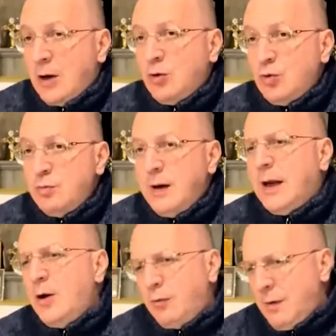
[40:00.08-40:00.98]
be a
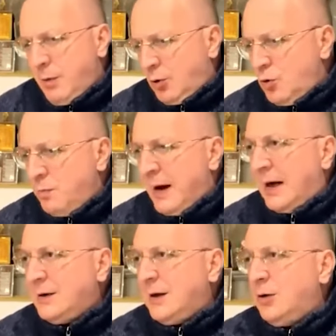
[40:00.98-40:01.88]
Francis 2.0
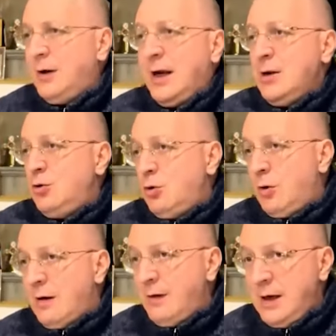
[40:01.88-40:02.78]
or a John the
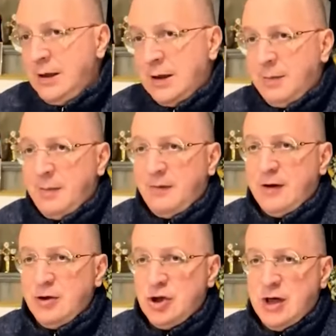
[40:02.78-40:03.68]
24th.
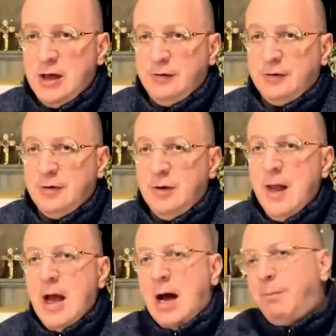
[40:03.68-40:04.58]

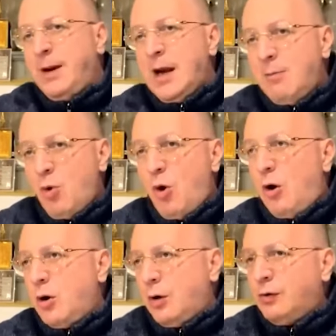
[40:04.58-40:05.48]
Pius the
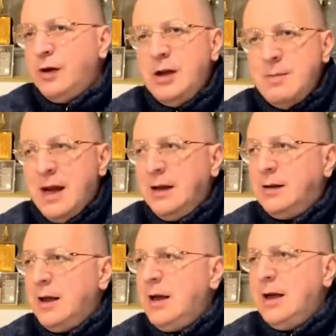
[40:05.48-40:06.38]
13th
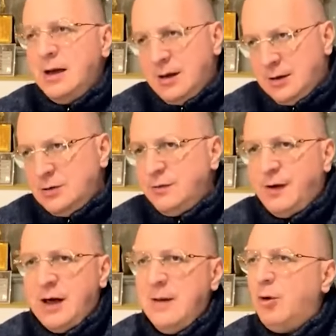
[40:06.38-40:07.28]
will
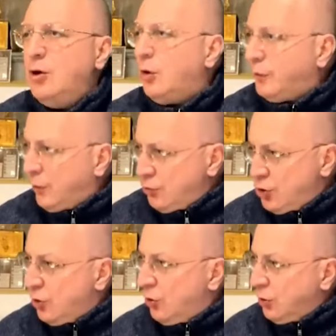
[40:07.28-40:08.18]
reemerge. That is a pope who
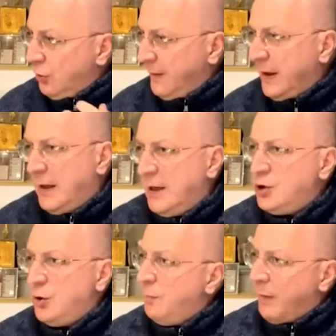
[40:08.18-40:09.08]
is a restorer, a
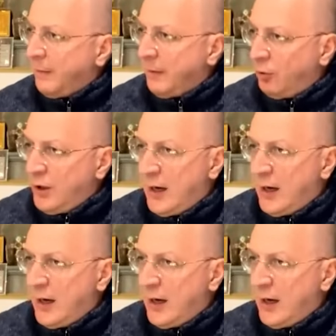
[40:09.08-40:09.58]
moderator.